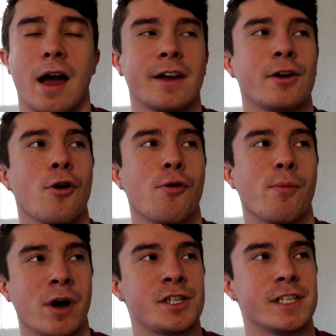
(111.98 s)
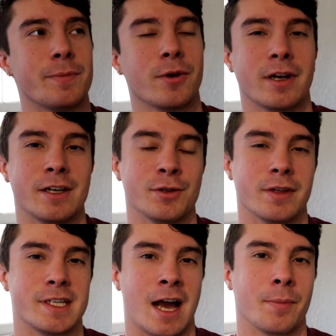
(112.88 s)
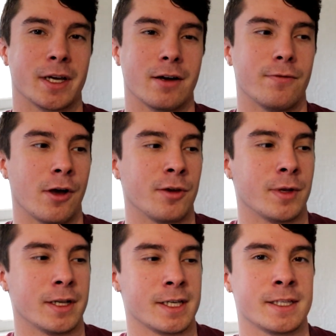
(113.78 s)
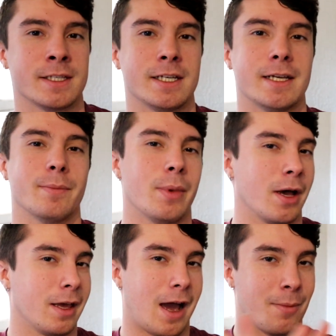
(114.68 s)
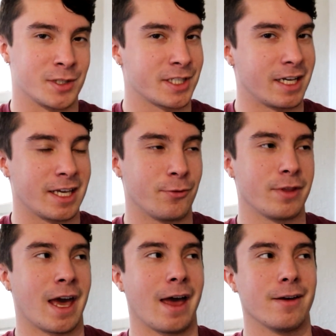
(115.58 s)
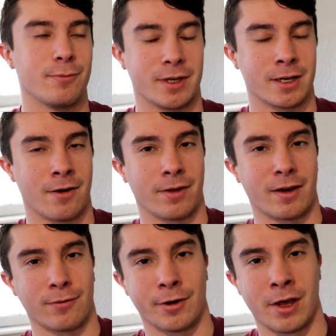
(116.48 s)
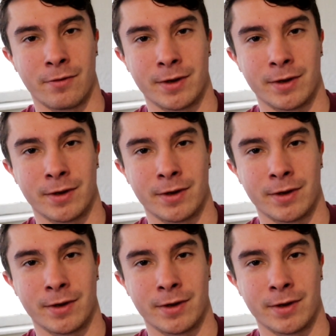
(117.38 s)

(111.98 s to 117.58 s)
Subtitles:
I can go much deeper into the topic of volume and intensity, but I'm just going to give you that. We can cover that for another